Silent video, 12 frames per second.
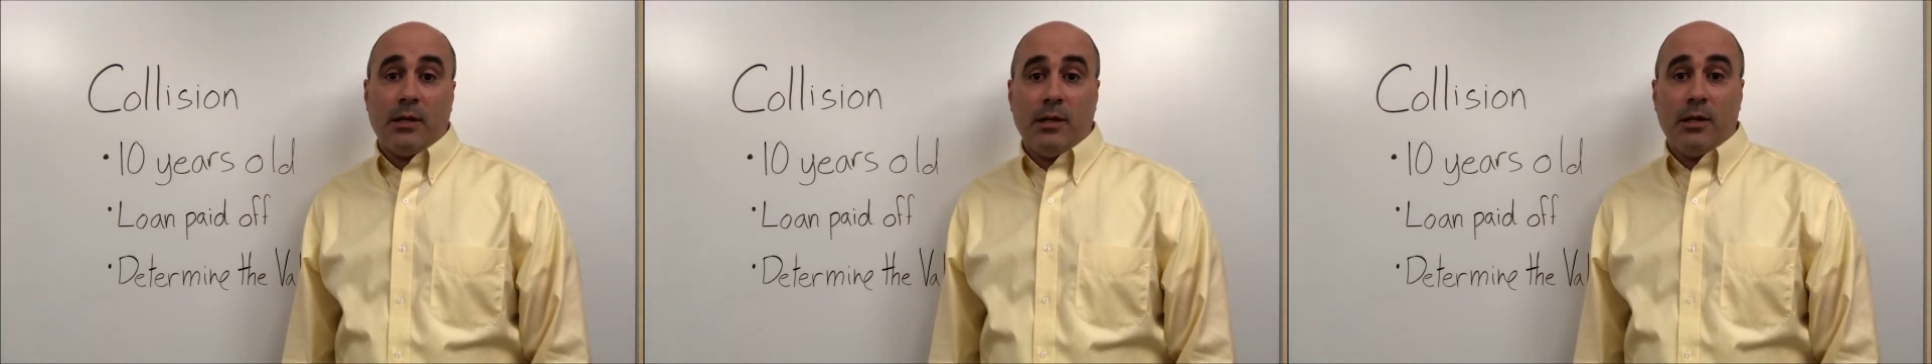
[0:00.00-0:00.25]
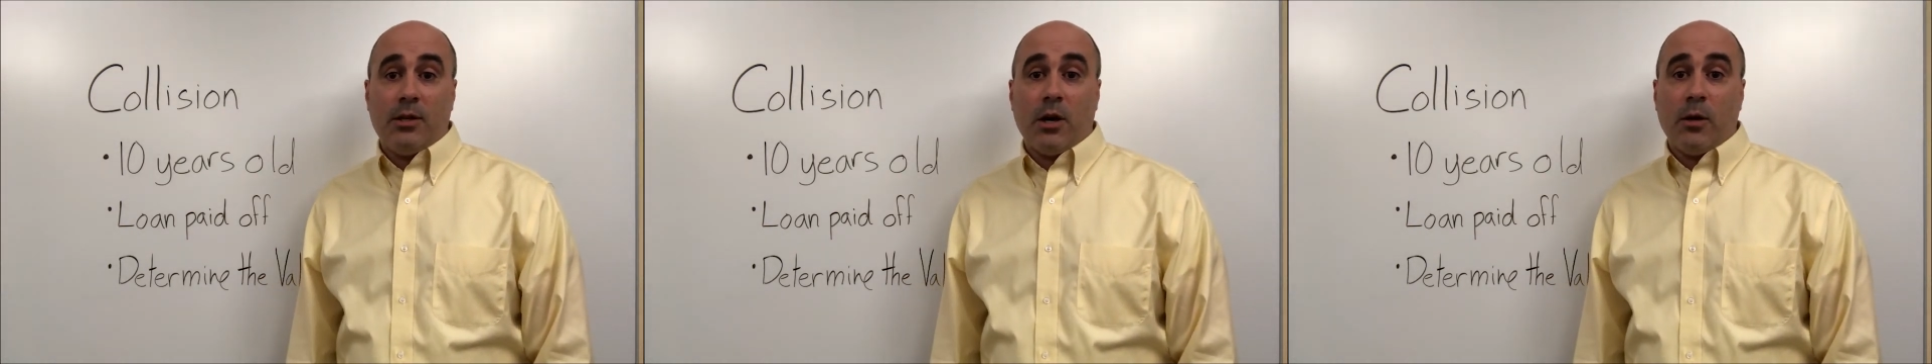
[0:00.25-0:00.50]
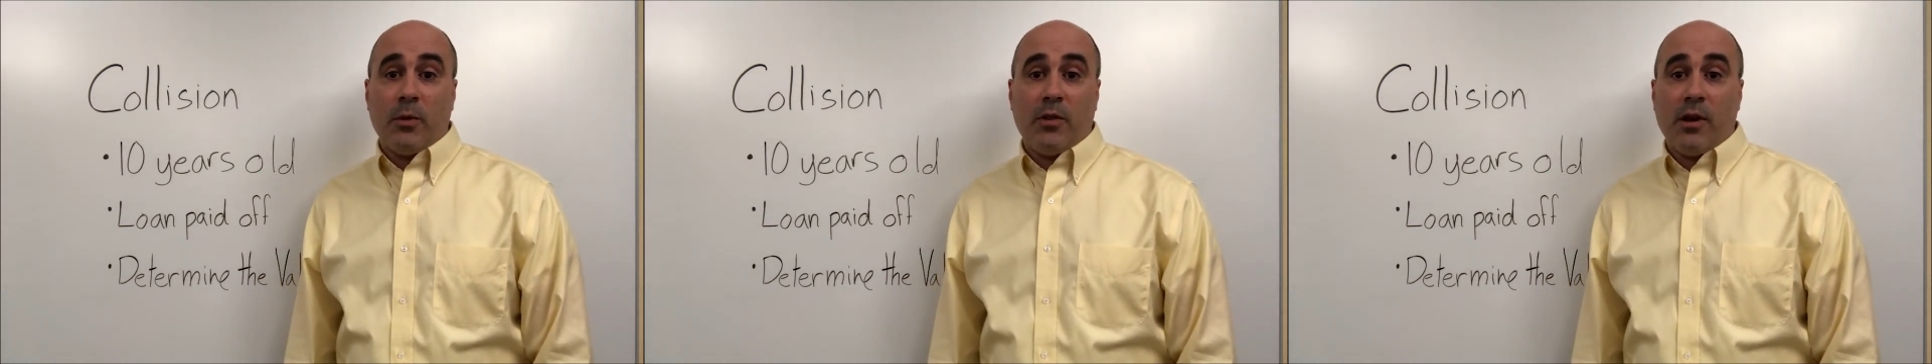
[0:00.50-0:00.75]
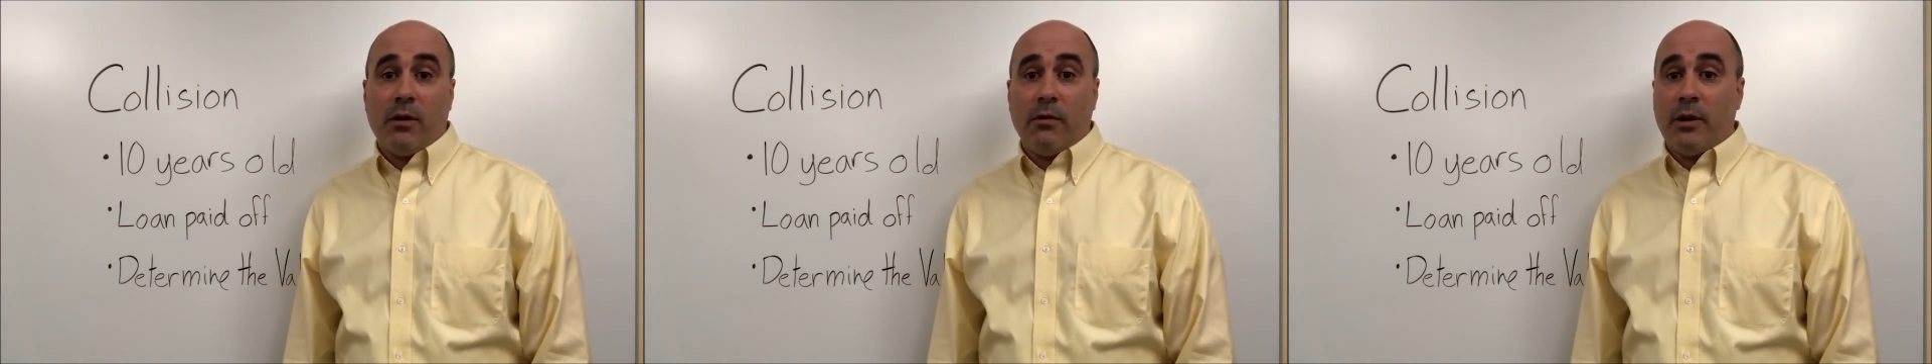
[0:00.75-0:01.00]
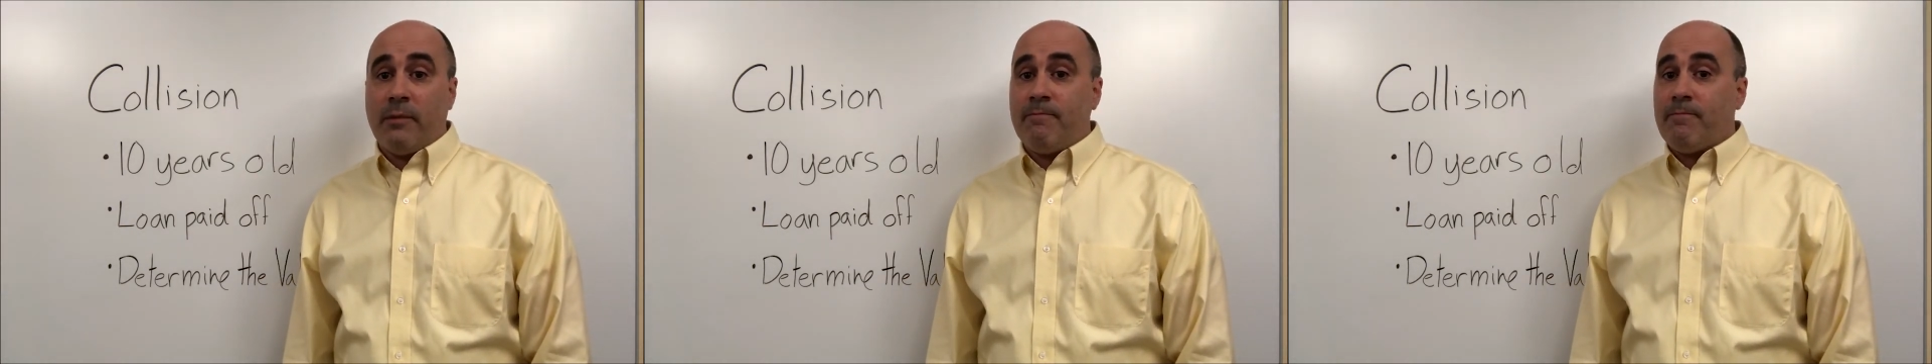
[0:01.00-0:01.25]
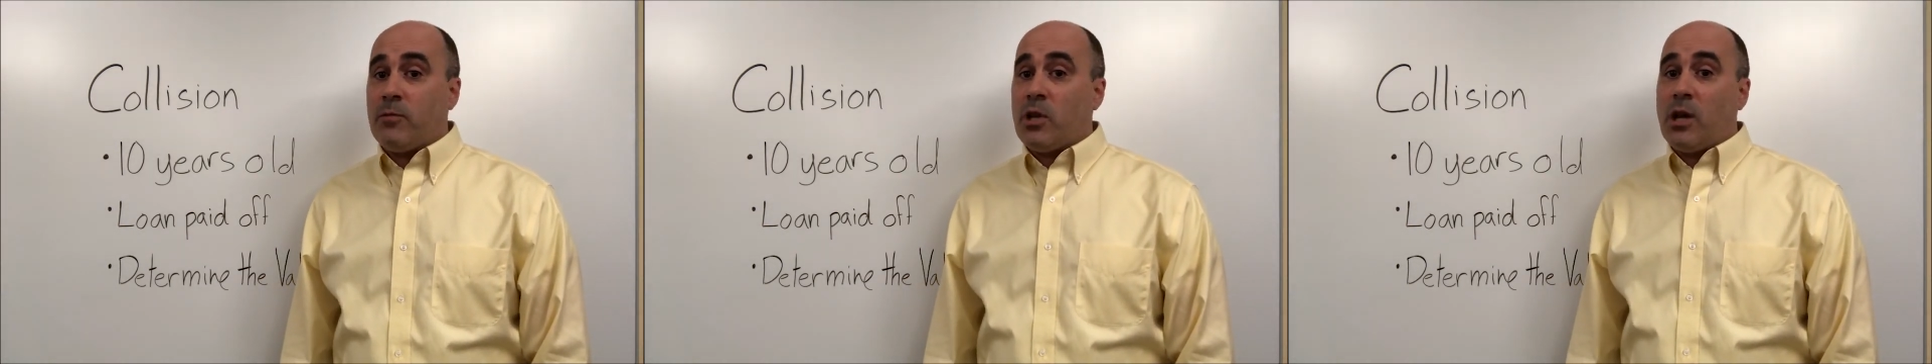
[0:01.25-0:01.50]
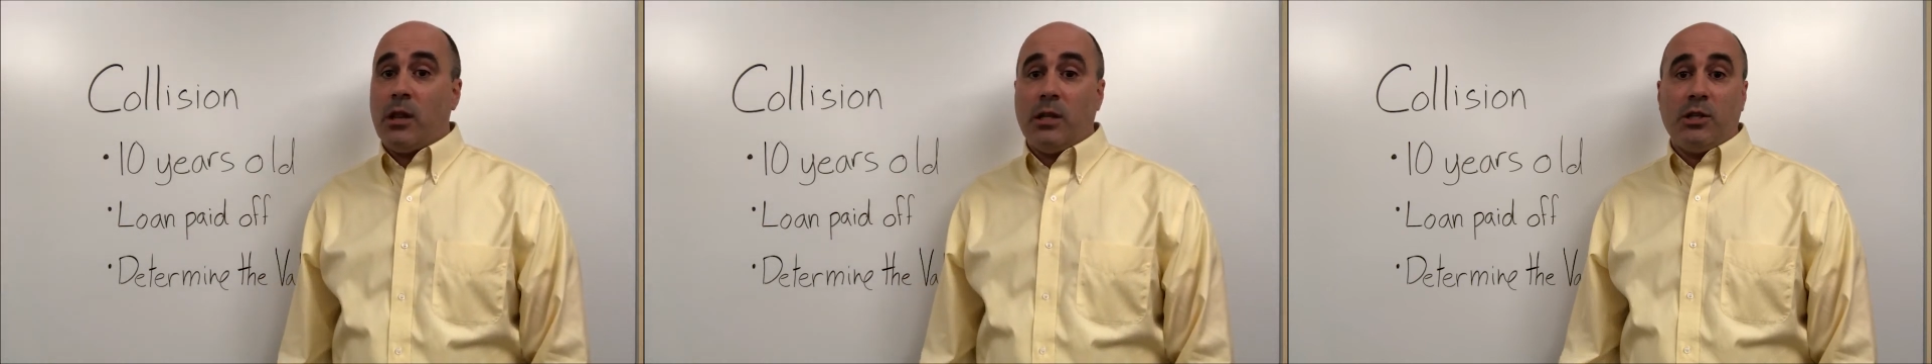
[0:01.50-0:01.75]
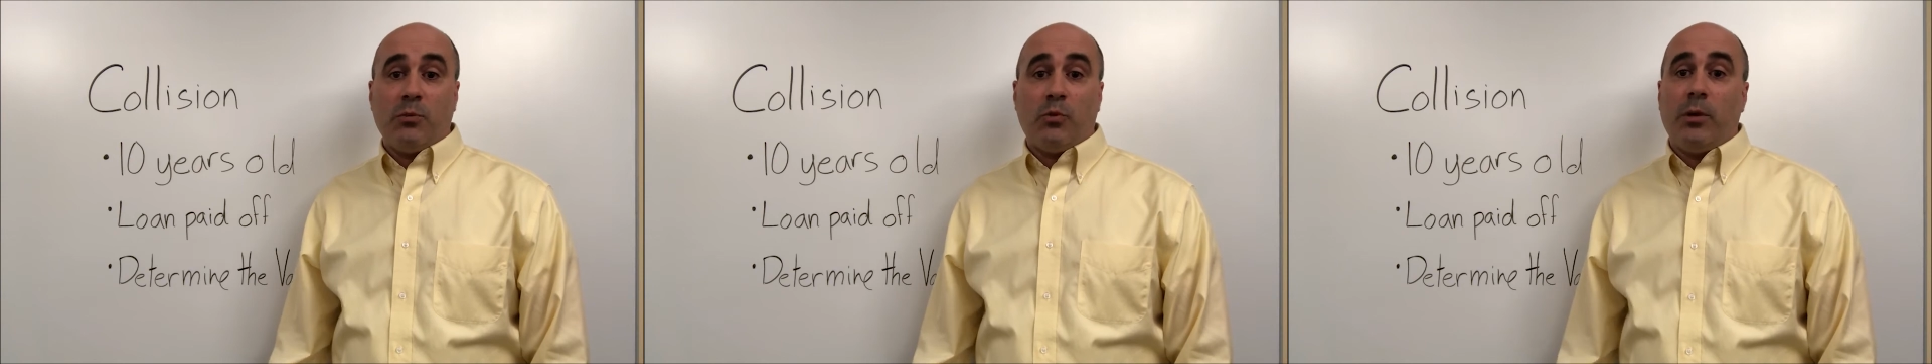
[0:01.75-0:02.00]
in the Dartmouth area,
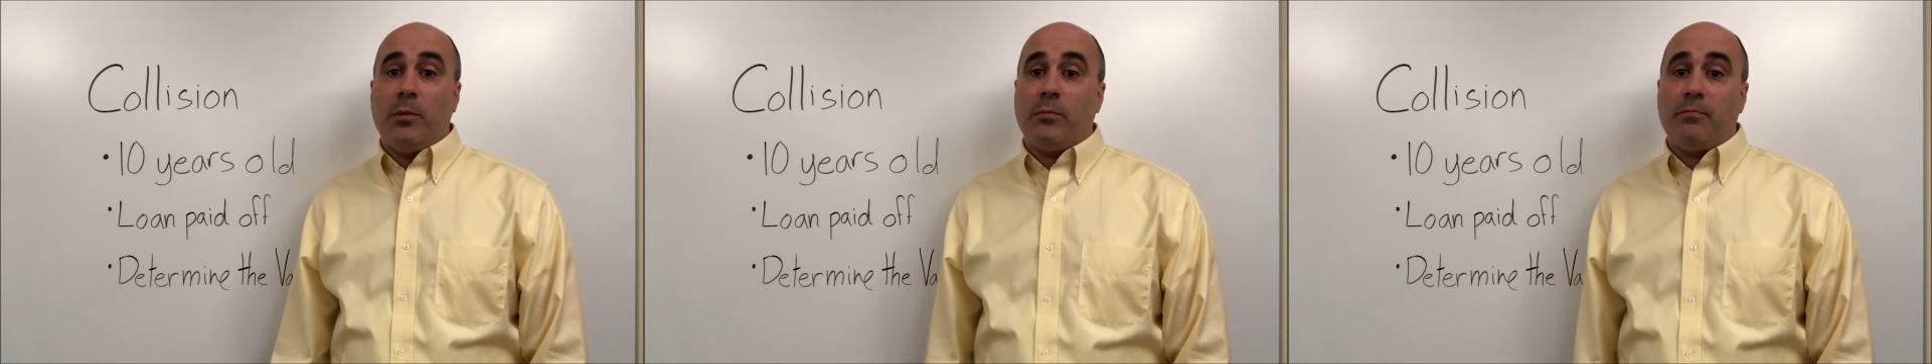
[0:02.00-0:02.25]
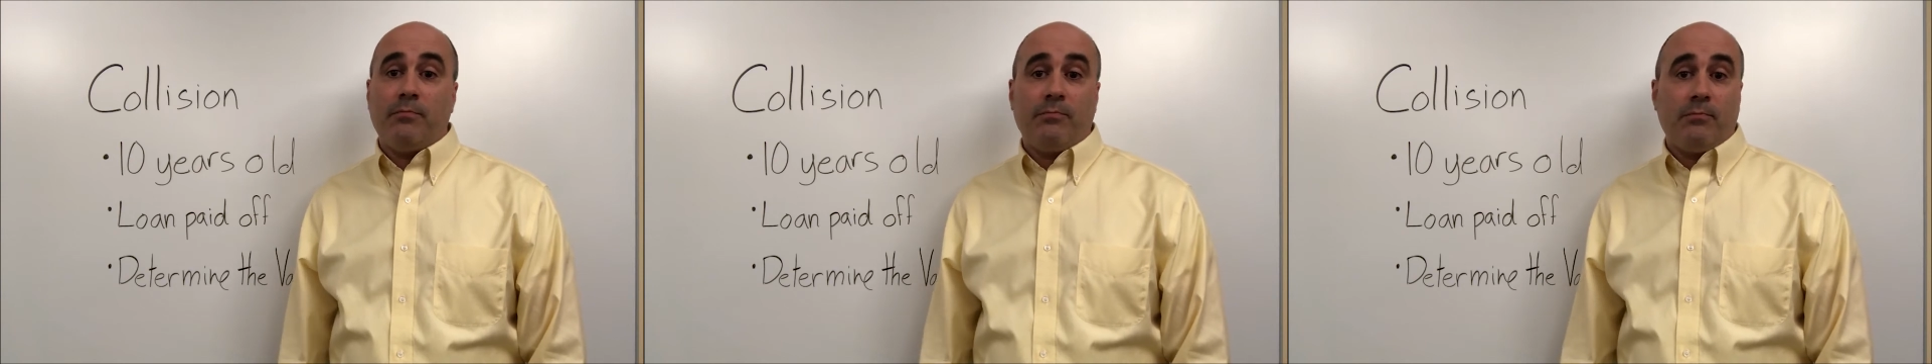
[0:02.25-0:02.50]
collision premium